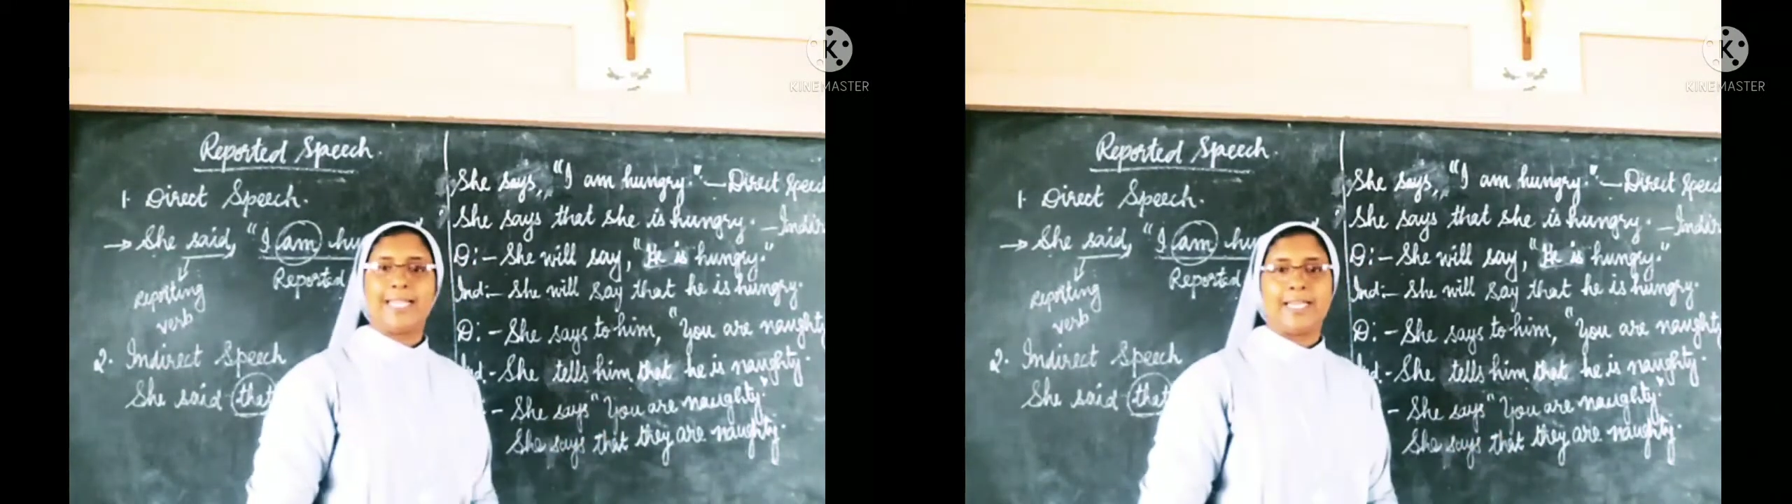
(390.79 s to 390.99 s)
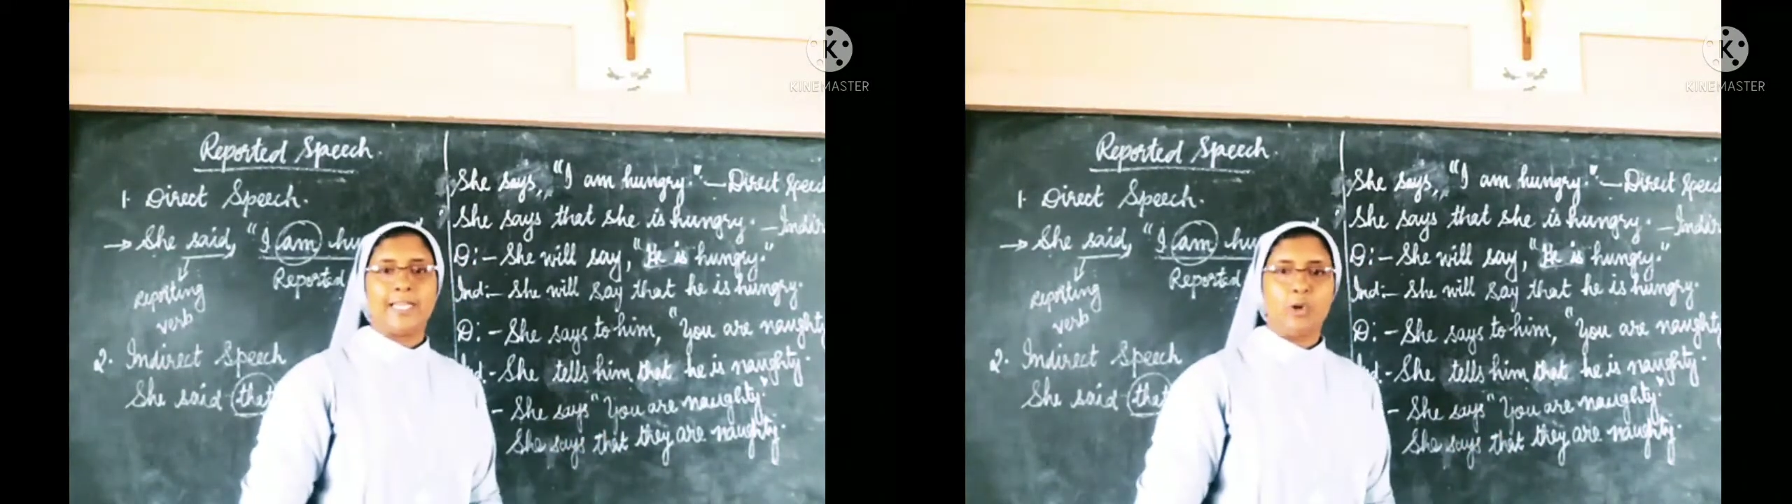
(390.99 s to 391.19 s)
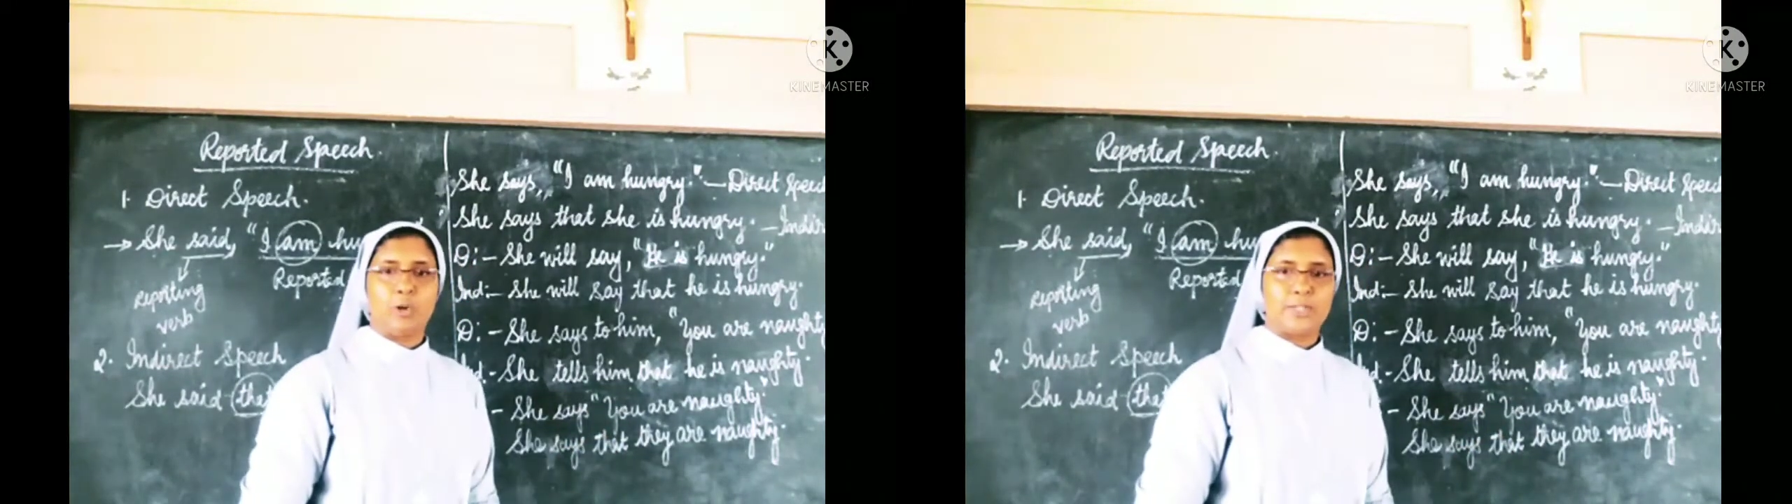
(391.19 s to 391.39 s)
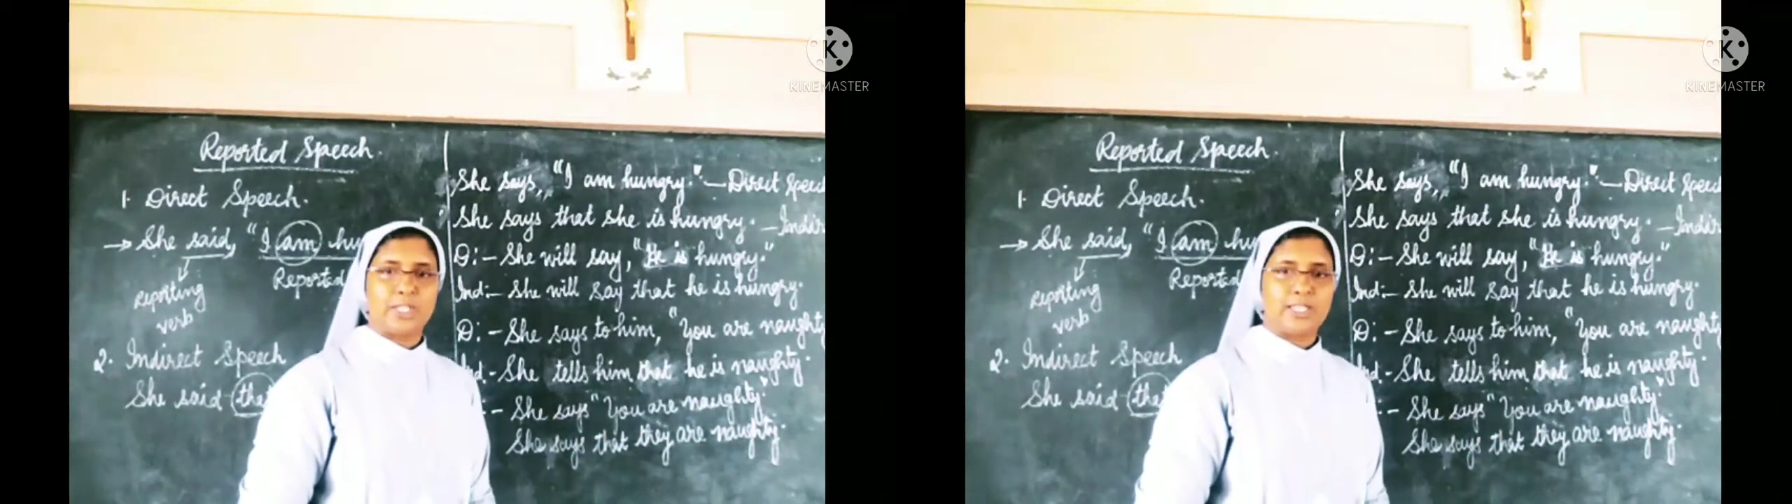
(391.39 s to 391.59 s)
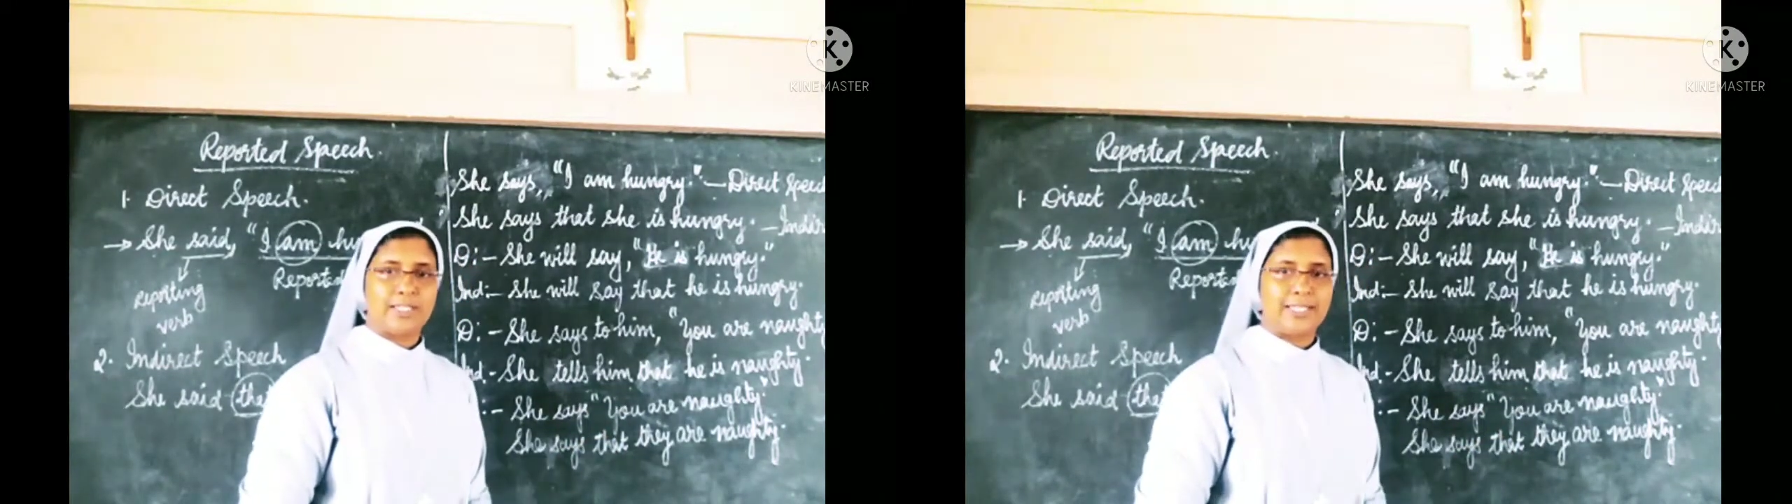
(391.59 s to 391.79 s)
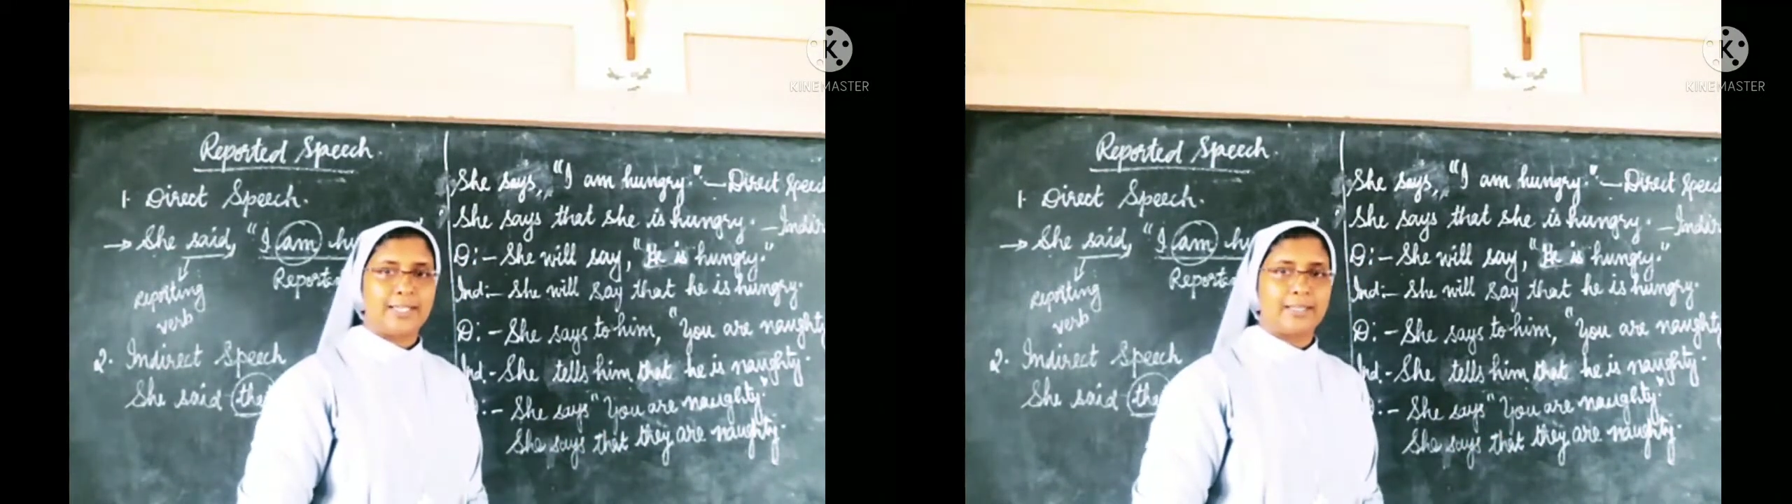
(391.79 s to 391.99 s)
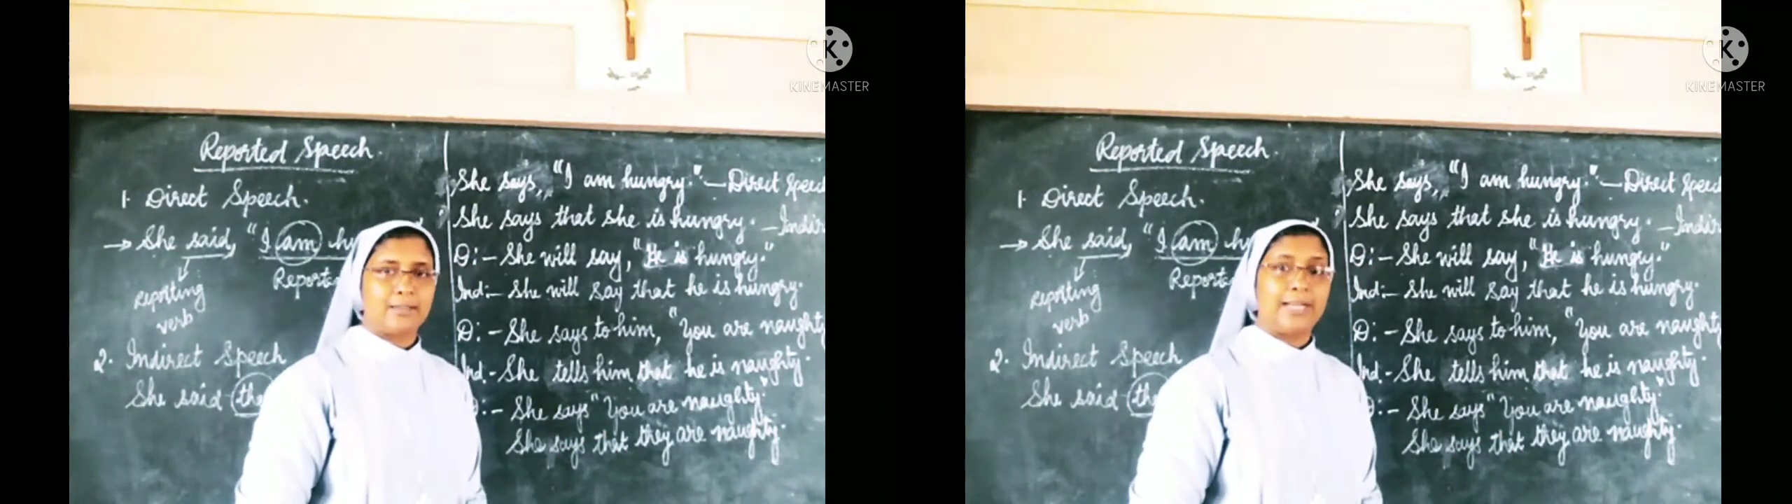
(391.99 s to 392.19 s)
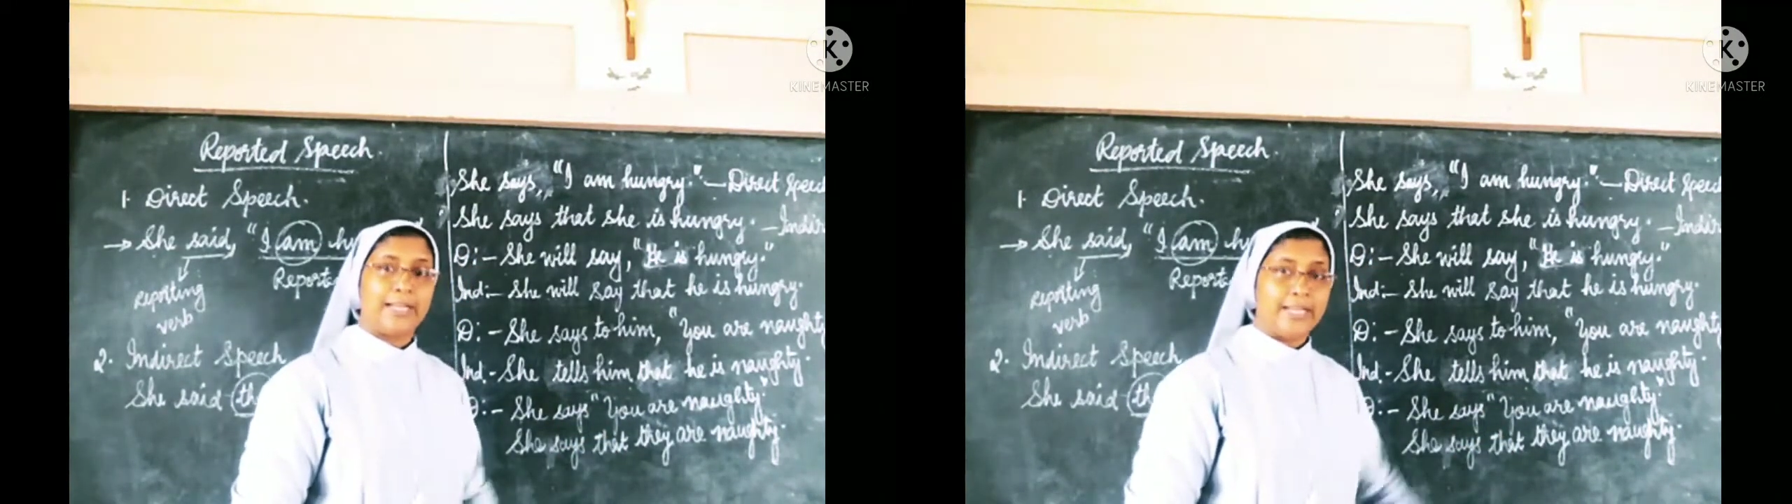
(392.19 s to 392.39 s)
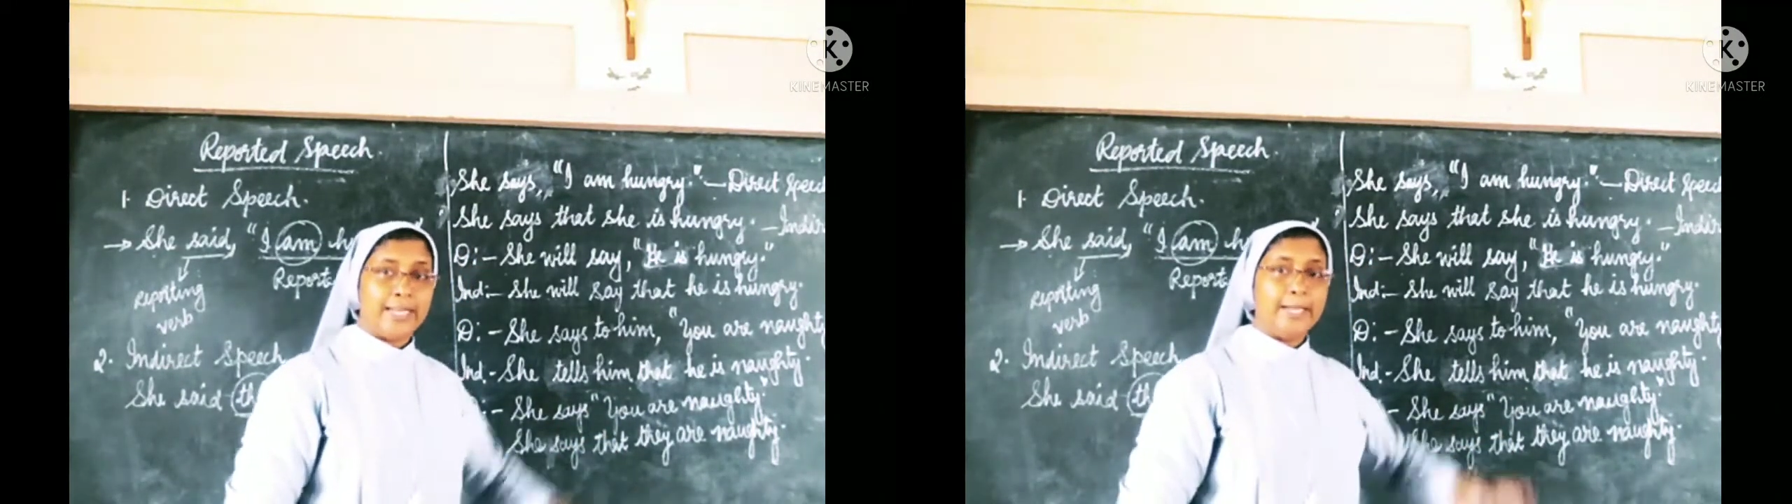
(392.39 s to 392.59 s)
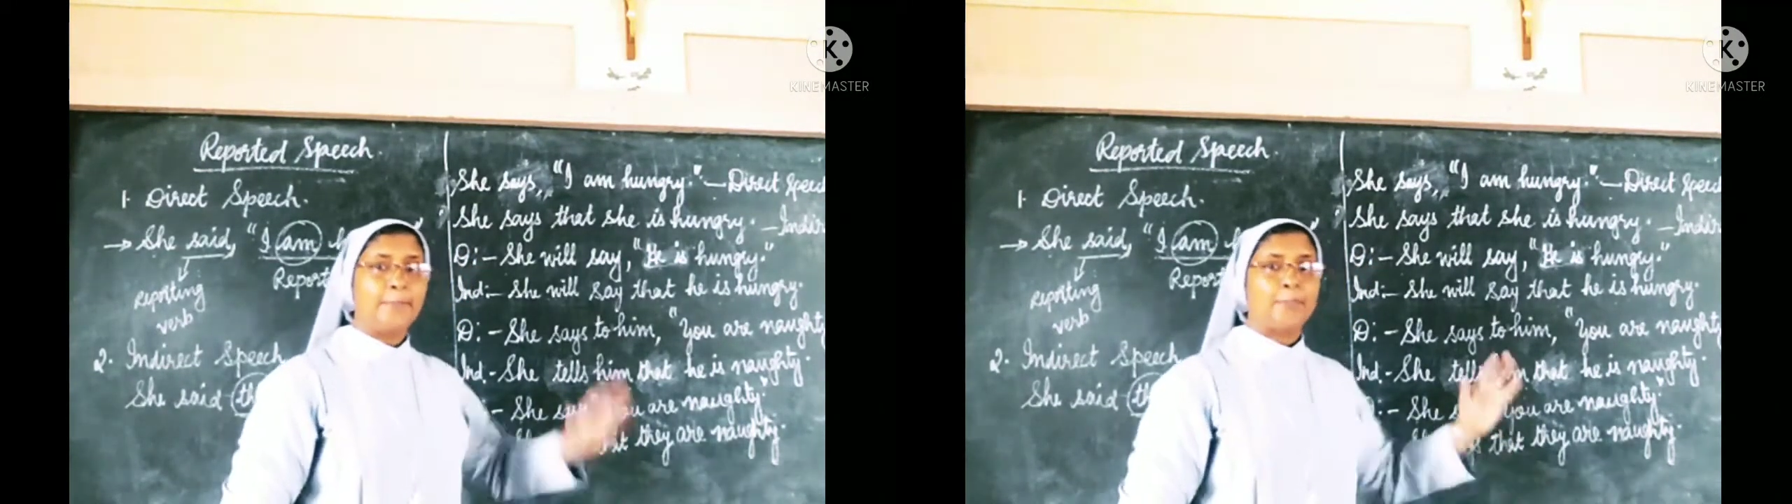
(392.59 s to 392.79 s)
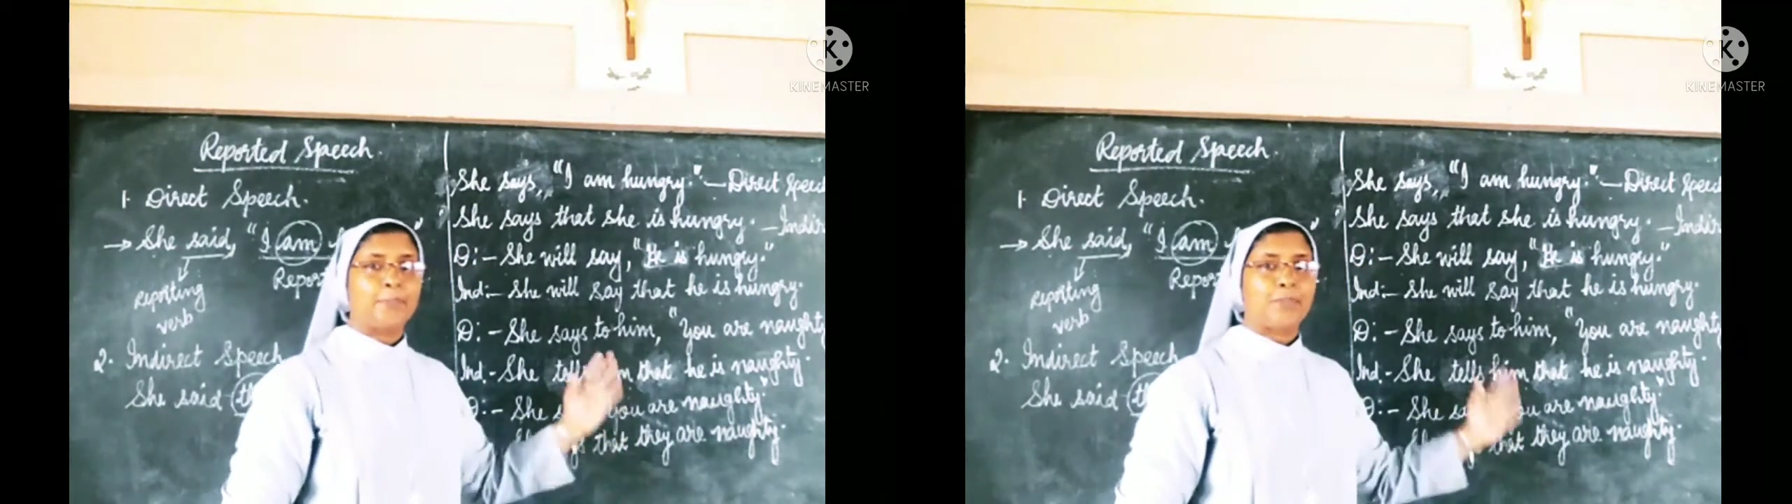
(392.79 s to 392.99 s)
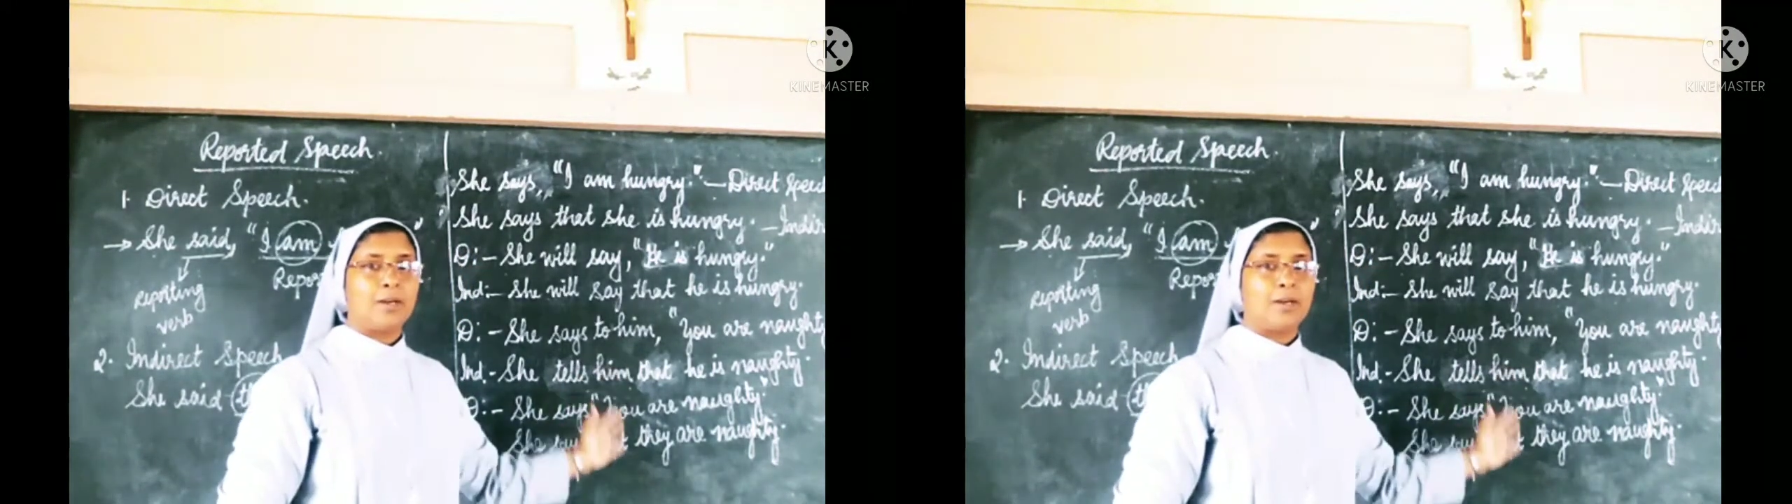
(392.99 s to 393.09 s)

any object there, any